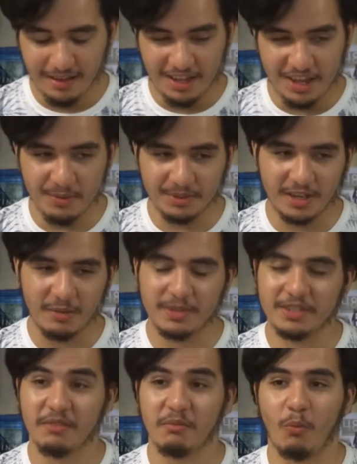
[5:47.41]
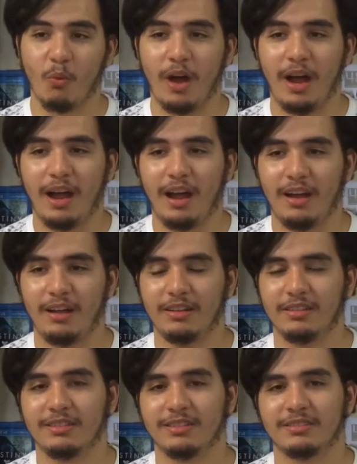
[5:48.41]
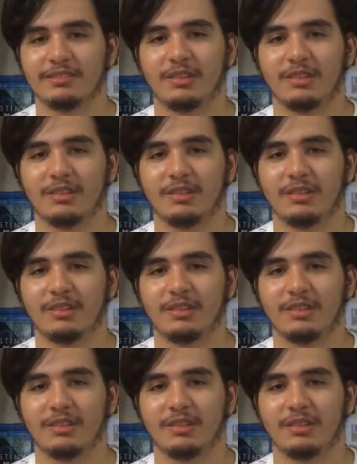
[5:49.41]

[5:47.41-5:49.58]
He would tell me some wild,